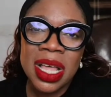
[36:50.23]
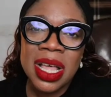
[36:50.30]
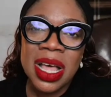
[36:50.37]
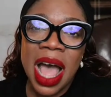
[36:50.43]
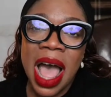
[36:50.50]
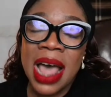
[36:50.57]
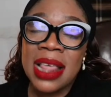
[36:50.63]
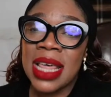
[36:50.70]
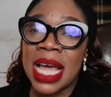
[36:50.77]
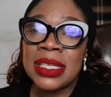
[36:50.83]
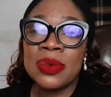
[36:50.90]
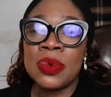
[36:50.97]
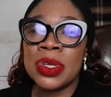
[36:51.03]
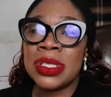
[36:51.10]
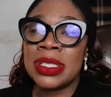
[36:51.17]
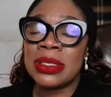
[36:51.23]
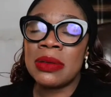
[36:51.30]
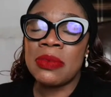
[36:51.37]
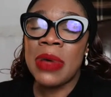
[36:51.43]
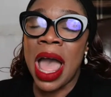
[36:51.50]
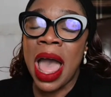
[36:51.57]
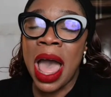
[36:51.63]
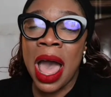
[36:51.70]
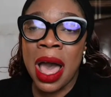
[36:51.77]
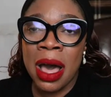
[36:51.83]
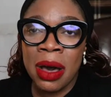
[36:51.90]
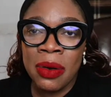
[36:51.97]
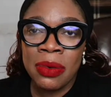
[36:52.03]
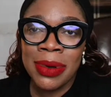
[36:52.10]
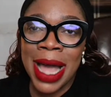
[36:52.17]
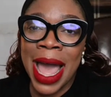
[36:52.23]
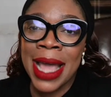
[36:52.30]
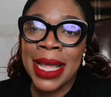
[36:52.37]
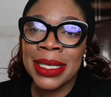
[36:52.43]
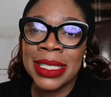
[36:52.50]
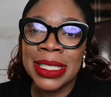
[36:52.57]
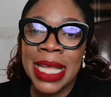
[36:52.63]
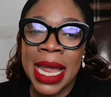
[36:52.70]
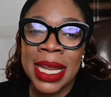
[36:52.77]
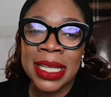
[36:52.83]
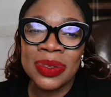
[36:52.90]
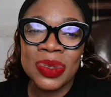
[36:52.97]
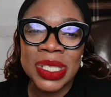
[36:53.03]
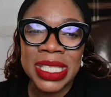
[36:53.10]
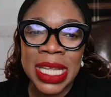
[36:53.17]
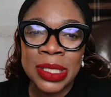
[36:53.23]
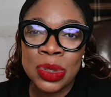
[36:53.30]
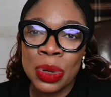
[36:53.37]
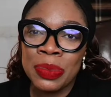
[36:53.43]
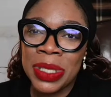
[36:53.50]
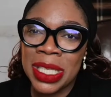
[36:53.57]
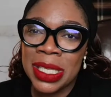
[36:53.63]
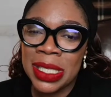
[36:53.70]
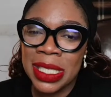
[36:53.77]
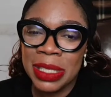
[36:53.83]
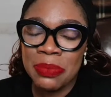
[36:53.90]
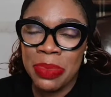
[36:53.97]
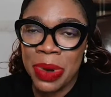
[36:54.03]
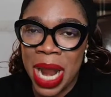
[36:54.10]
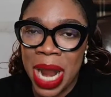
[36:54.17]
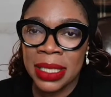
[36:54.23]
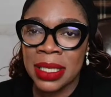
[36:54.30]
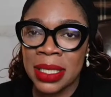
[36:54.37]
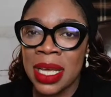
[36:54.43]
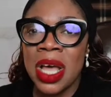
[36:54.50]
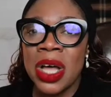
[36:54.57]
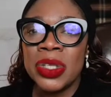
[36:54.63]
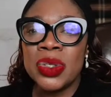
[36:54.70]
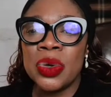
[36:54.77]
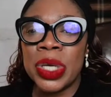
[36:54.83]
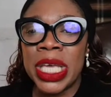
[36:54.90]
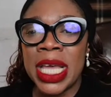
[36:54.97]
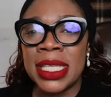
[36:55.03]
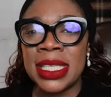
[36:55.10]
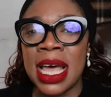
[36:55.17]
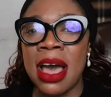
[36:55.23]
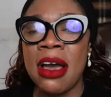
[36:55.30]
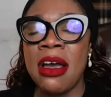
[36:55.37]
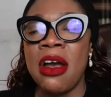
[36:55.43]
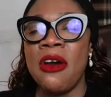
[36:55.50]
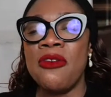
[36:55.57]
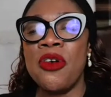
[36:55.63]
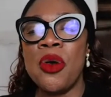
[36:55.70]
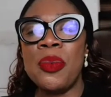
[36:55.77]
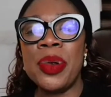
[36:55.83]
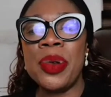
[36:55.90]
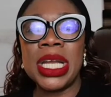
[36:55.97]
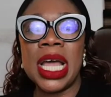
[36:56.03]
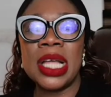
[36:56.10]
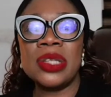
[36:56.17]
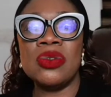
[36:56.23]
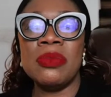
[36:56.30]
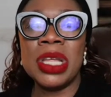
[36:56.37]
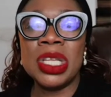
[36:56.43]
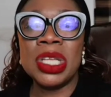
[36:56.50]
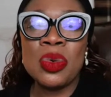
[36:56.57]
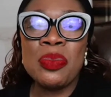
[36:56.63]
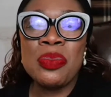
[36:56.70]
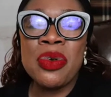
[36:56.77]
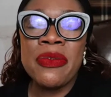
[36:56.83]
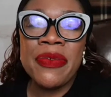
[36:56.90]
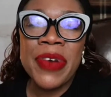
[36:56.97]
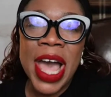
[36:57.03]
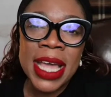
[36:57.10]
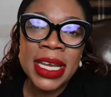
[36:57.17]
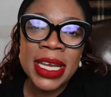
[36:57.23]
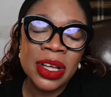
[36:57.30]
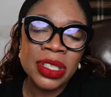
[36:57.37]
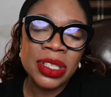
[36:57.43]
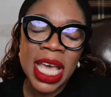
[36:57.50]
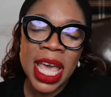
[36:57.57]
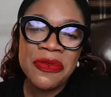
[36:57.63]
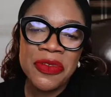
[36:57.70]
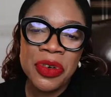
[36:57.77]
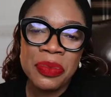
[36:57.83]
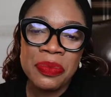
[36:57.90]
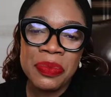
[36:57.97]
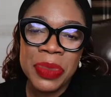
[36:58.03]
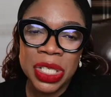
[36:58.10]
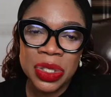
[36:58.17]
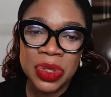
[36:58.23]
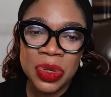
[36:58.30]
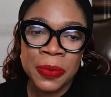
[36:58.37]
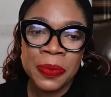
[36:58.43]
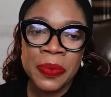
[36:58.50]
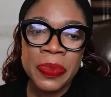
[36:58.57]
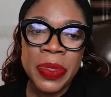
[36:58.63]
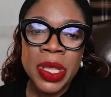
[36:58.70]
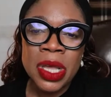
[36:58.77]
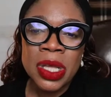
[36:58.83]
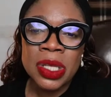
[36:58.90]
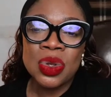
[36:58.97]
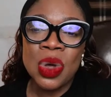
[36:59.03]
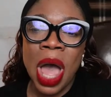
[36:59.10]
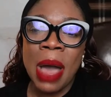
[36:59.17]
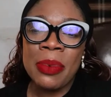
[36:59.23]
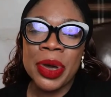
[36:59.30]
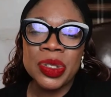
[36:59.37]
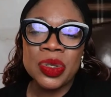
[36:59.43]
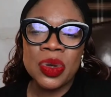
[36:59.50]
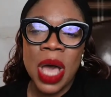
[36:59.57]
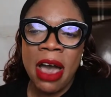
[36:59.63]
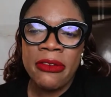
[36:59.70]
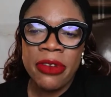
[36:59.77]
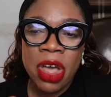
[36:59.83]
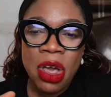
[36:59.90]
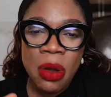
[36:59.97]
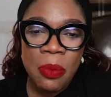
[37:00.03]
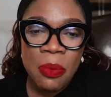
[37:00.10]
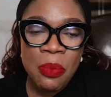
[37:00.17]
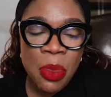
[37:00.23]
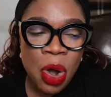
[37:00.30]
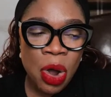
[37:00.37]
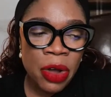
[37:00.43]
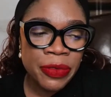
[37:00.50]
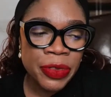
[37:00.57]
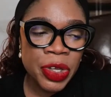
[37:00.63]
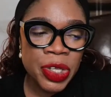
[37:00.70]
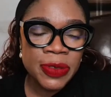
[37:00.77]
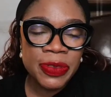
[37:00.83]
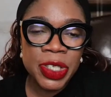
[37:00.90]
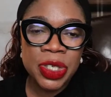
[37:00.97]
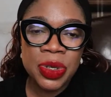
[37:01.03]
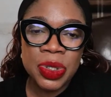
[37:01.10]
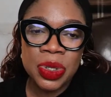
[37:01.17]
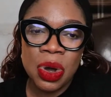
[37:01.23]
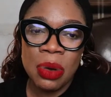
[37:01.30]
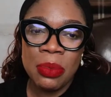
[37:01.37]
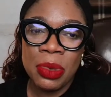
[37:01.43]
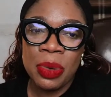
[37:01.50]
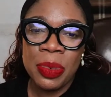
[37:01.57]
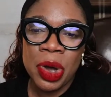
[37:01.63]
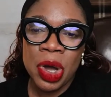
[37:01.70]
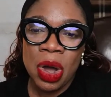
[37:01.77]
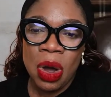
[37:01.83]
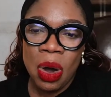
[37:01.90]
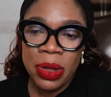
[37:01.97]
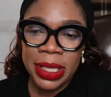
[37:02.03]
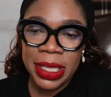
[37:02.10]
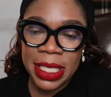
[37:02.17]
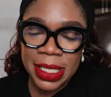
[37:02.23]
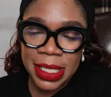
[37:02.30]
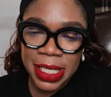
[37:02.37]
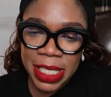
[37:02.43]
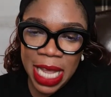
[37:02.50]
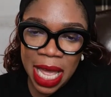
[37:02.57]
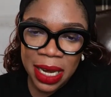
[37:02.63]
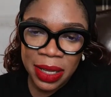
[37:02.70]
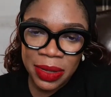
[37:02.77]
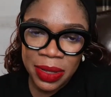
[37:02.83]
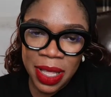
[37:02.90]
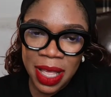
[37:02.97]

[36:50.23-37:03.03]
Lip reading: And that was how I decided to set up this brand to cater for pregnant women, to provide healthcare information. So I'm going to have more of those videos come up on this channel.